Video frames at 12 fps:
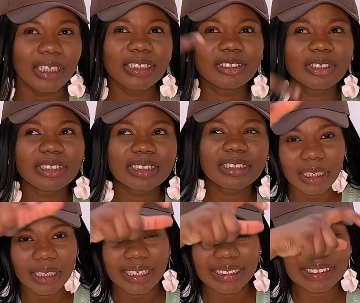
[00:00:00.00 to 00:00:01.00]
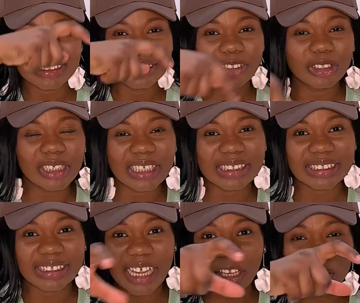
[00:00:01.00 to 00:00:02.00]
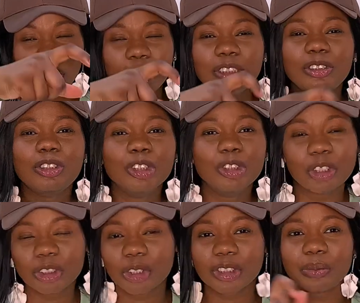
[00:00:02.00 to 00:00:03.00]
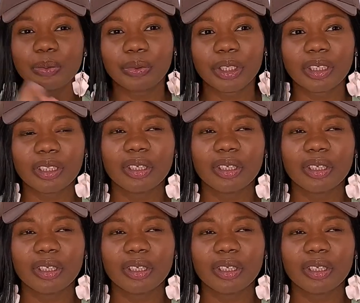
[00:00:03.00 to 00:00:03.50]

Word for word: it's just it's, it's just like a cycle. It, it, just doesn't break.